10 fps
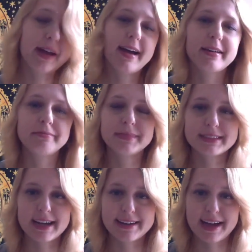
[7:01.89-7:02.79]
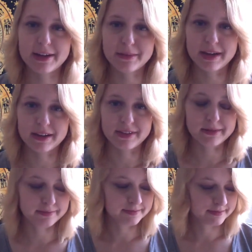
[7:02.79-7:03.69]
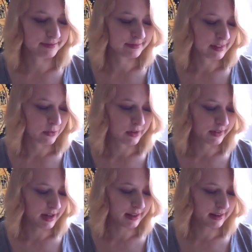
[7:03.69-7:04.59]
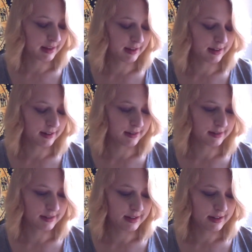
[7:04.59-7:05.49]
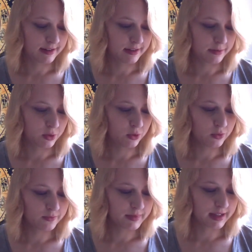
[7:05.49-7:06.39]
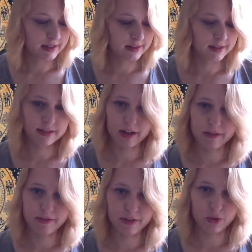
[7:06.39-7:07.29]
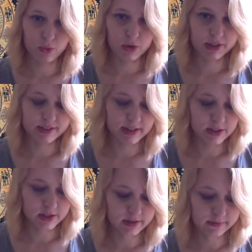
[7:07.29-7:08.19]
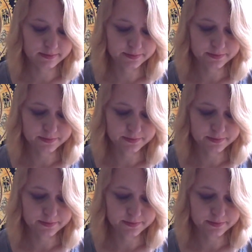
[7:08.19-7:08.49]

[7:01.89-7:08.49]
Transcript: bad. It's kind of how you make of it. We've got the uh, the moon, hidden stuff in your work section